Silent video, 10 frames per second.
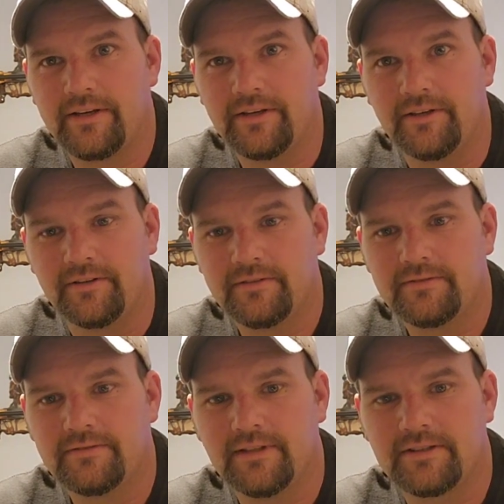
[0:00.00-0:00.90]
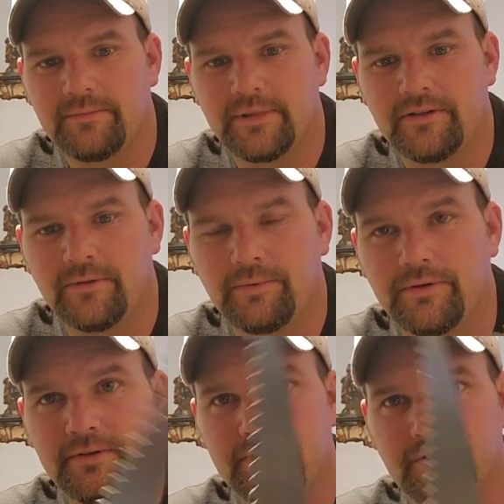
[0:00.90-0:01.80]
new. That's a big old
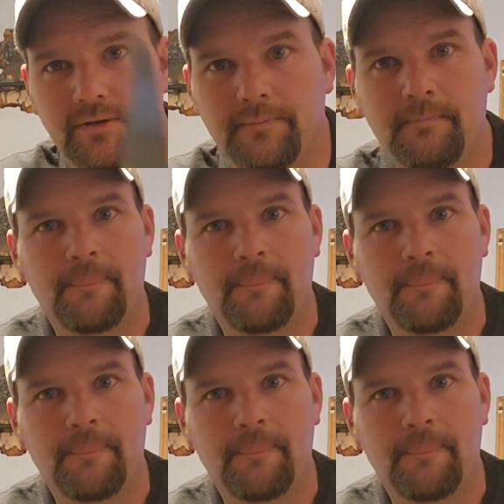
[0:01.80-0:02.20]
prune saw.